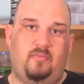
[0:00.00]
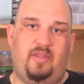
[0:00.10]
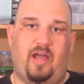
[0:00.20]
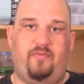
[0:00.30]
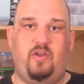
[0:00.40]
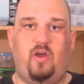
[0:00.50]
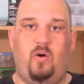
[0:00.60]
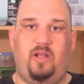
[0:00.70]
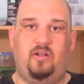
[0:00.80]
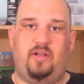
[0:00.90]
Now if you
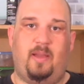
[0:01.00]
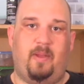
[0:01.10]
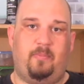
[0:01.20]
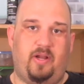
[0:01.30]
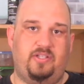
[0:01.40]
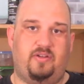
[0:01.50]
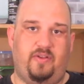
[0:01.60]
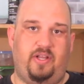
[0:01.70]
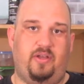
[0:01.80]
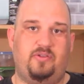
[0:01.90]
go and look at my bracer
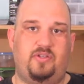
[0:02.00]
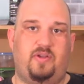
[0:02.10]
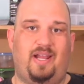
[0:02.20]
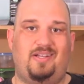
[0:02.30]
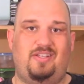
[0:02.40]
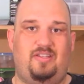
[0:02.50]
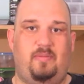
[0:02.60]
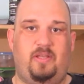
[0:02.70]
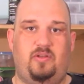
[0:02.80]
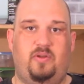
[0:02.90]
videos, you can actually see
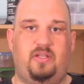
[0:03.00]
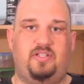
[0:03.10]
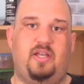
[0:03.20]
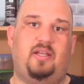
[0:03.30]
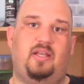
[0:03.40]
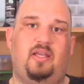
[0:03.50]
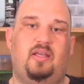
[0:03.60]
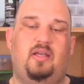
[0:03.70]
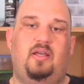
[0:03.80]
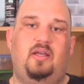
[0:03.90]
me doing this technique,
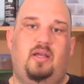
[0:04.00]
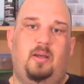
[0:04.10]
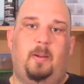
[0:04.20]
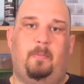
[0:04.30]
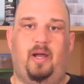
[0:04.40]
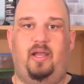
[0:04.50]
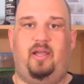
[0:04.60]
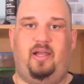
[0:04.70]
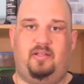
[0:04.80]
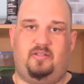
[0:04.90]
but
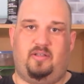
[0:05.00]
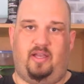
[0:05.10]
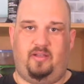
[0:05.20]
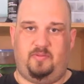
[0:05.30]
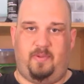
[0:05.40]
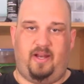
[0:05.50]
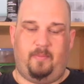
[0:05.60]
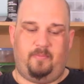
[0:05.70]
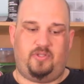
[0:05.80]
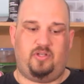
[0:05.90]
it's like sped
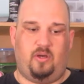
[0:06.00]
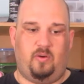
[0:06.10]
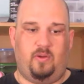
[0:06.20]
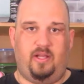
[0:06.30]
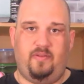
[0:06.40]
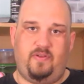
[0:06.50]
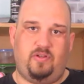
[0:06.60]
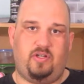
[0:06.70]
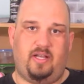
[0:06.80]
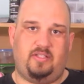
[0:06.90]
up. So in the
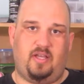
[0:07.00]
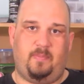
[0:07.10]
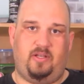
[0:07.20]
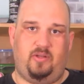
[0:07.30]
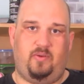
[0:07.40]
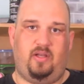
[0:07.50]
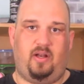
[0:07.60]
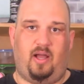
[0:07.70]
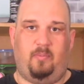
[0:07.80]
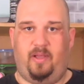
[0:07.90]
future, next time I do it,
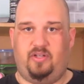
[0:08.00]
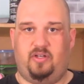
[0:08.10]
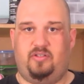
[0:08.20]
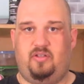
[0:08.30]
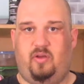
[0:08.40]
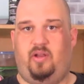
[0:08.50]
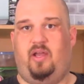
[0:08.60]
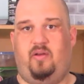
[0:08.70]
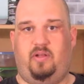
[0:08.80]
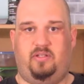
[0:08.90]
I'll make sure to slow
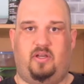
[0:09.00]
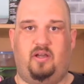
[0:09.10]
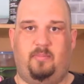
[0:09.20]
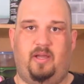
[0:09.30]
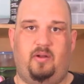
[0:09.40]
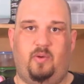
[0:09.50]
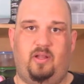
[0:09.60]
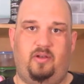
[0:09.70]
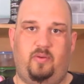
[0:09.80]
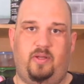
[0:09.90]
down and talk about it while
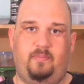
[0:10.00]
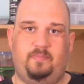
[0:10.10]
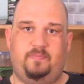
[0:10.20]
I do it.